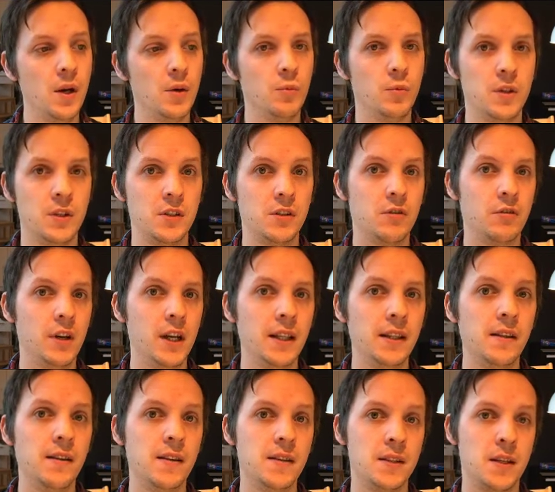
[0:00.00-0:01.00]
which
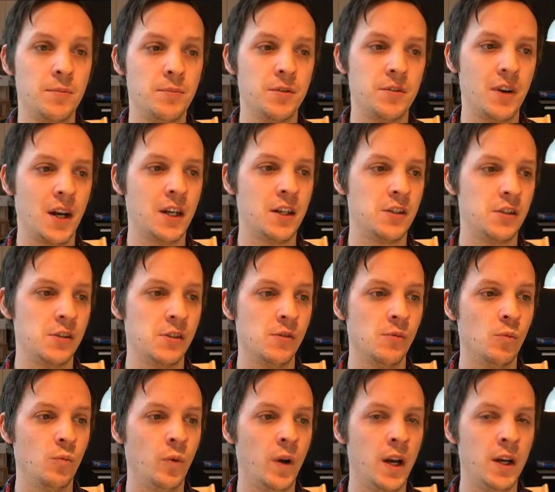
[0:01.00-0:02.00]
created this
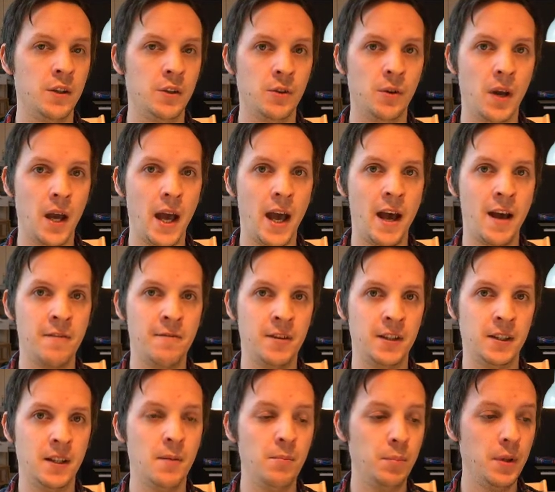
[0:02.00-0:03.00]
abstraction where you have
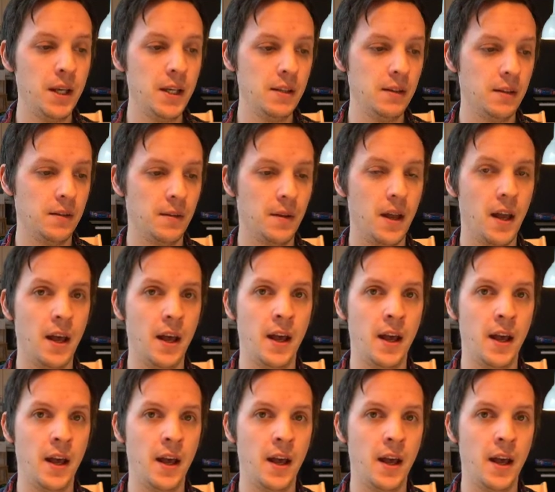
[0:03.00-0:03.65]
a template